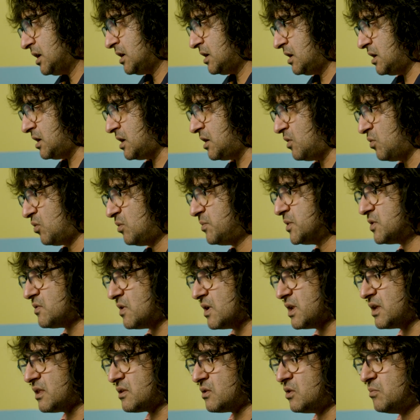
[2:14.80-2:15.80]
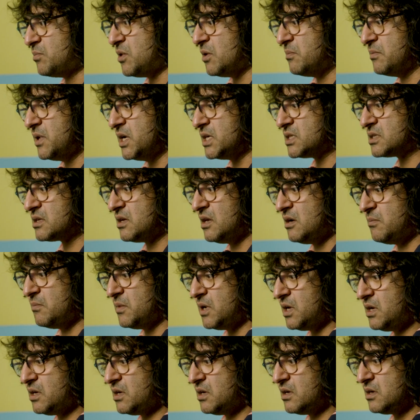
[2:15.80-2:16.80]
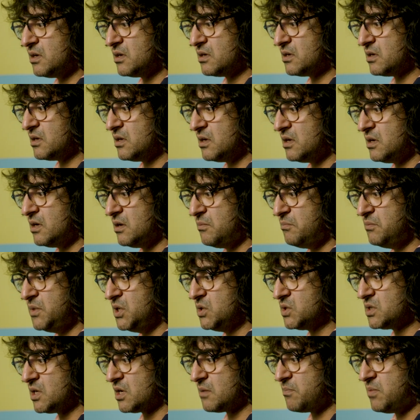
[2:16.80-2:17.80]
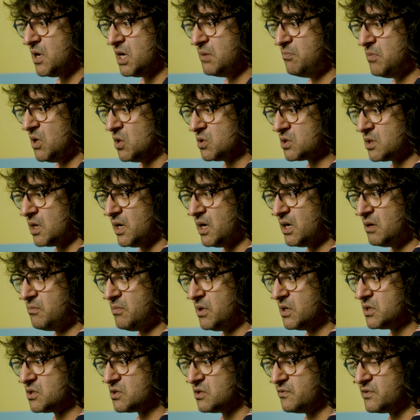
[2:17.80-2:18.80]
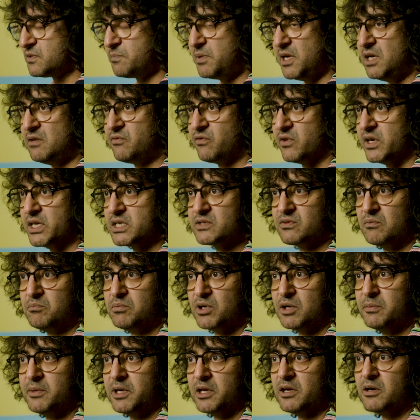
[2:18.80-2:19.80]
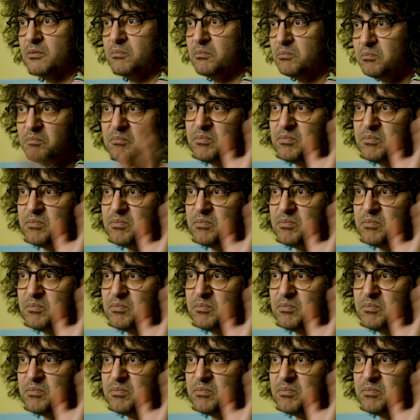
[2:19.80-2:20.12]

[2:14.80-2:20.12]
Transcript: Uh, a woman running through a Bombay slum, and uh, music by Motorhead, a bunch of speed freaks from Birmingham